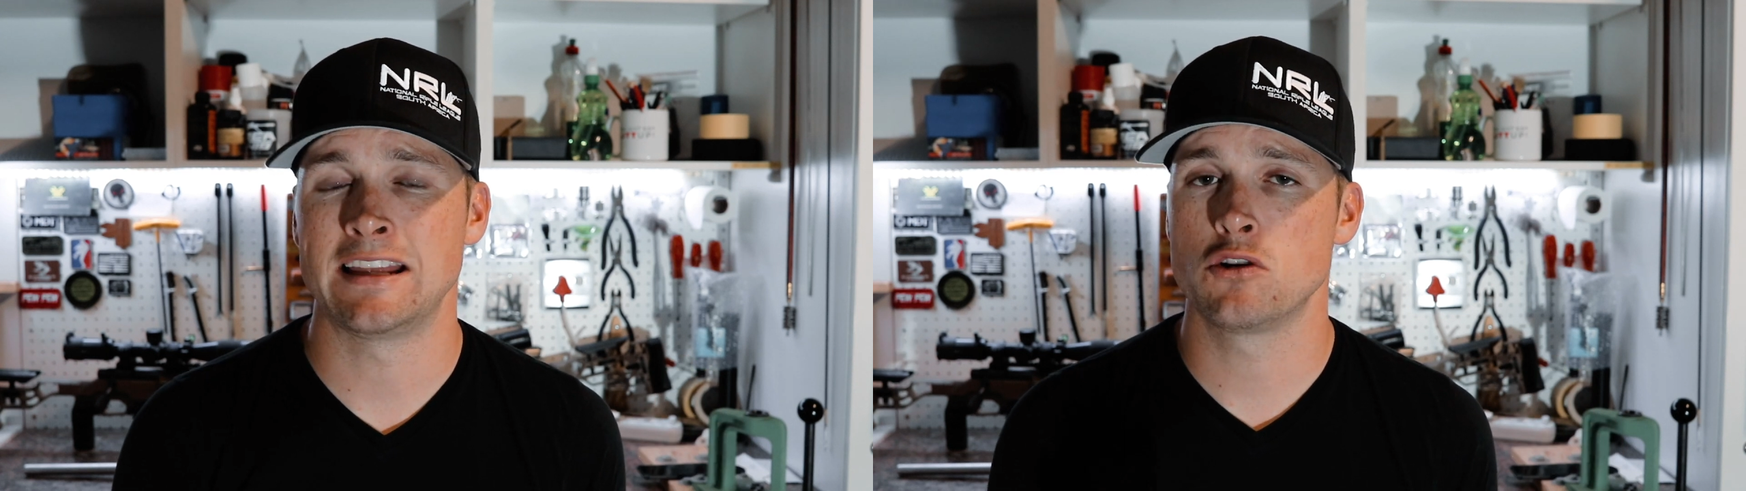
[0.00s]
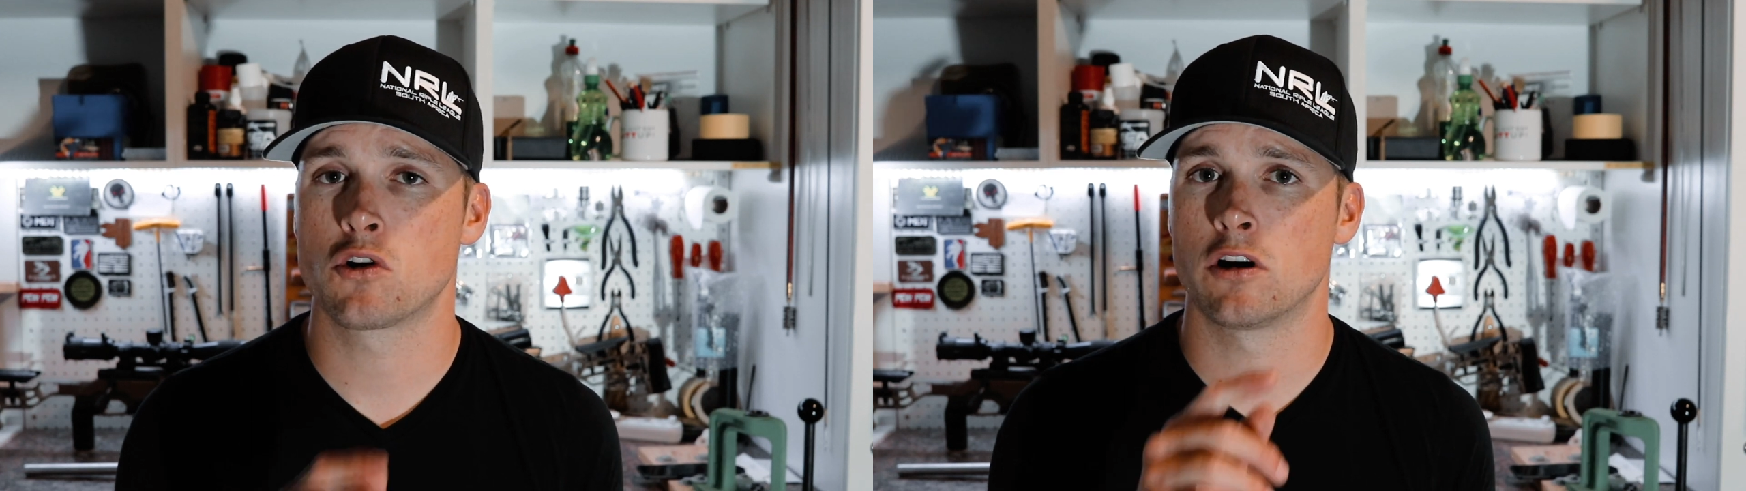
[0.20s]

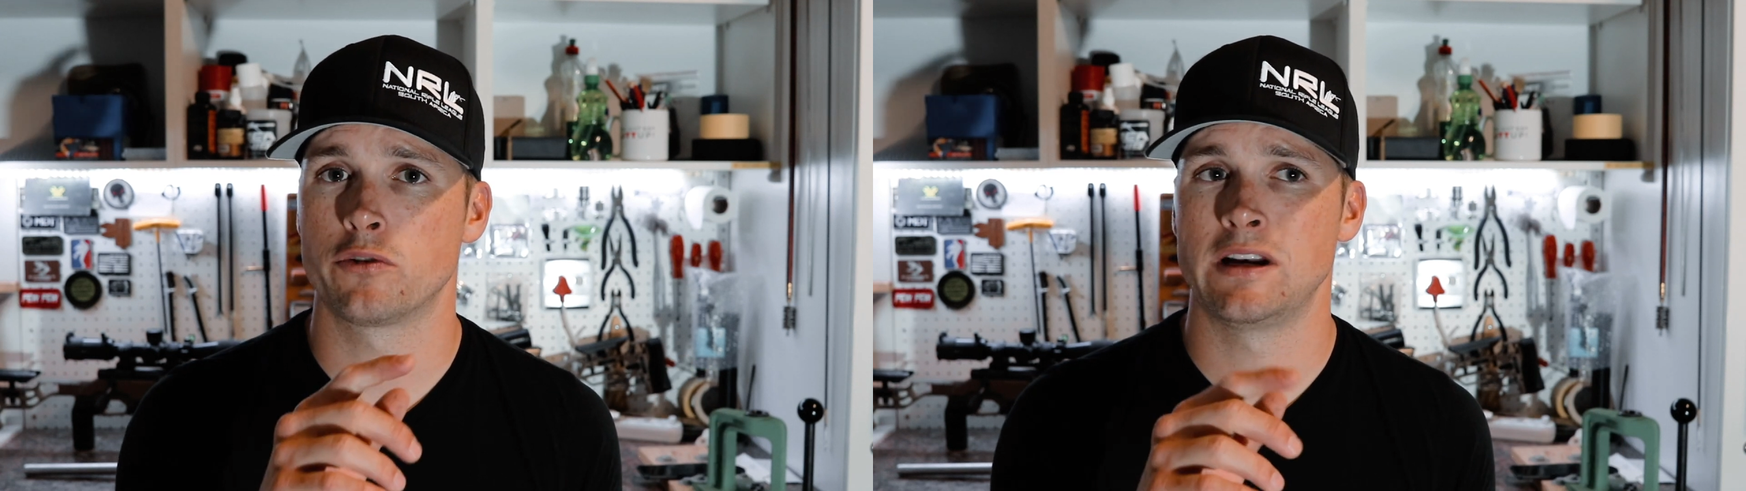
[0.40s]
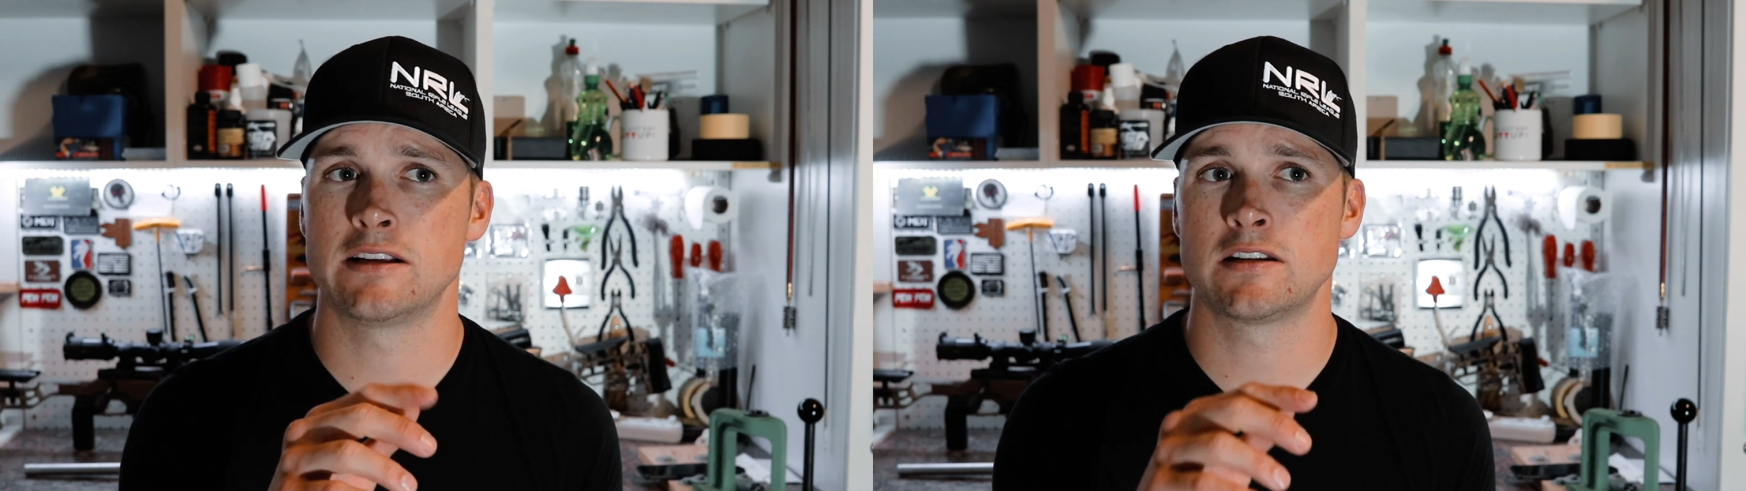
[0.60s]
then you can't
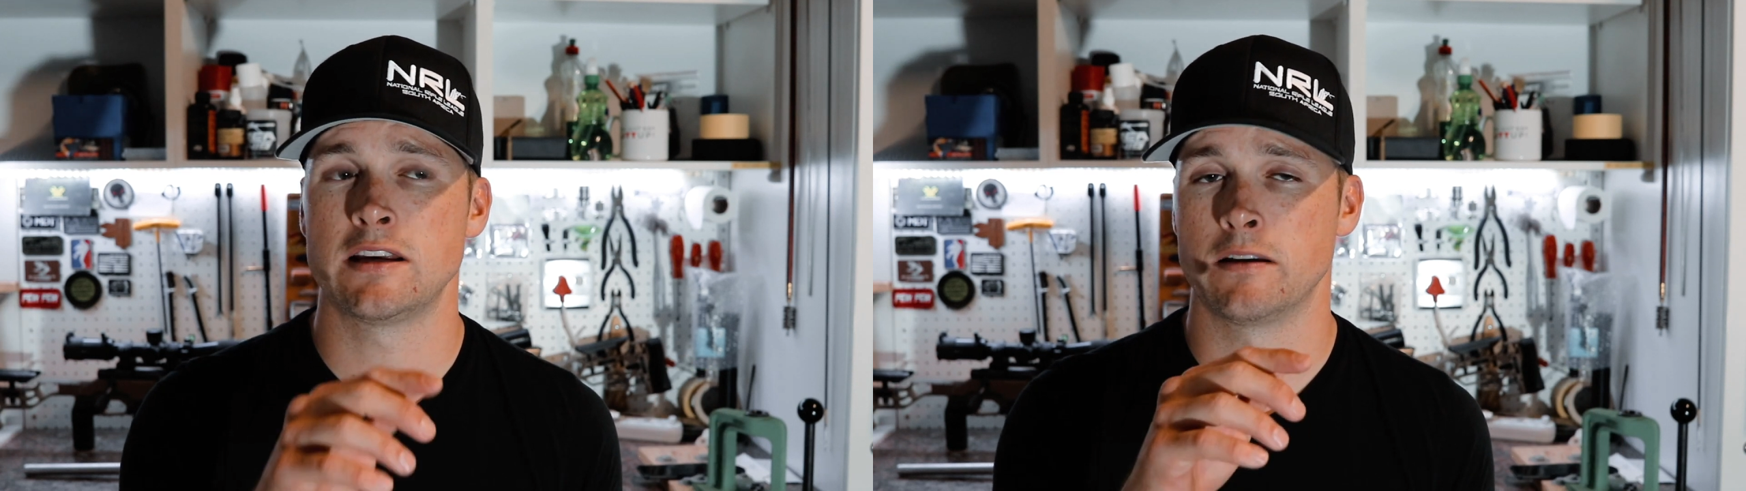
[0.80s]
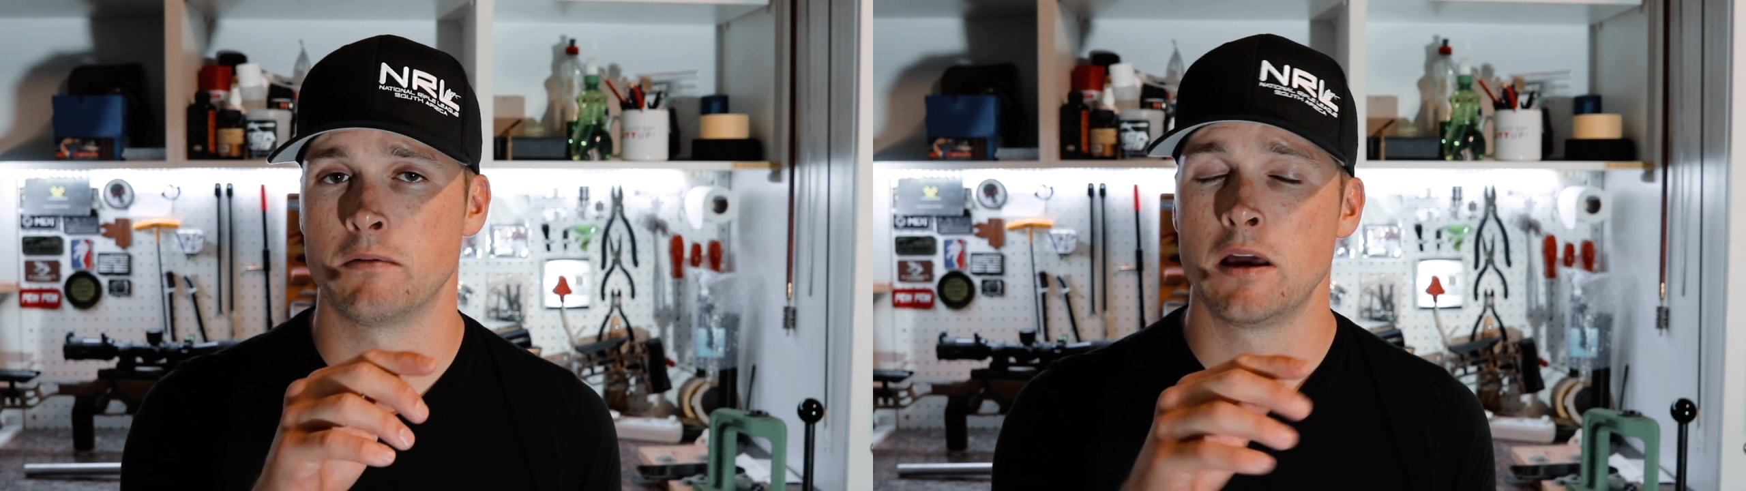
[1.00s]
really
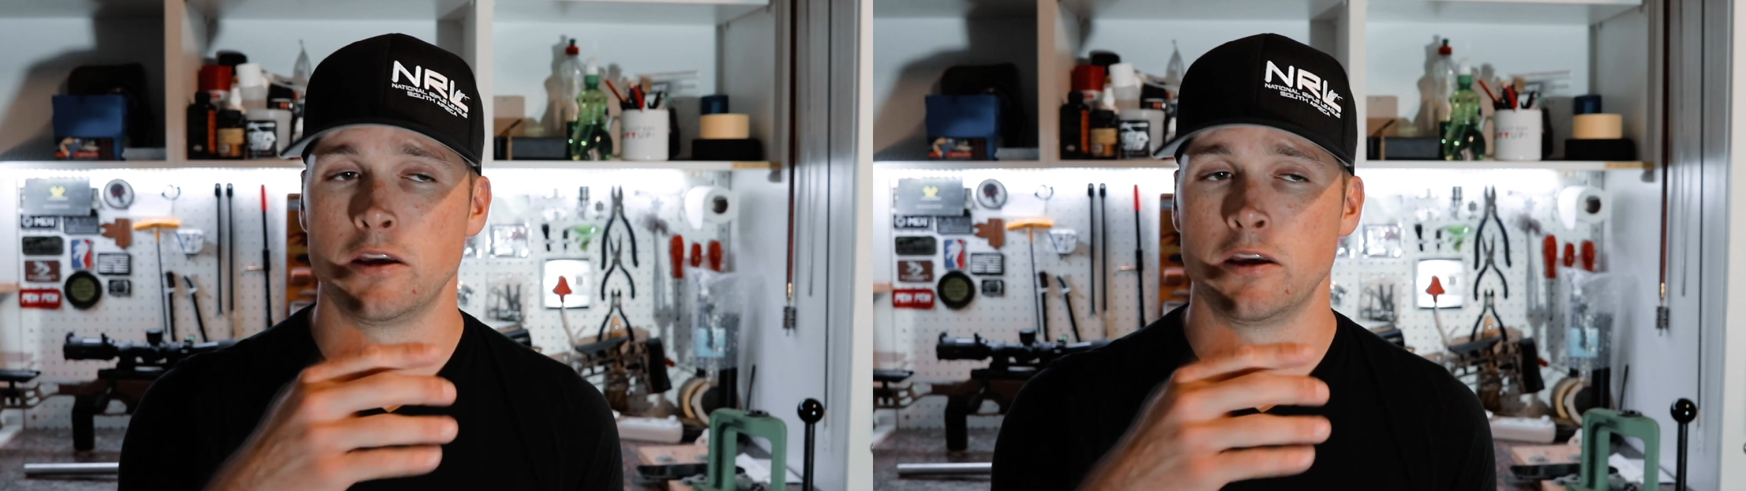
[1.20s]
see,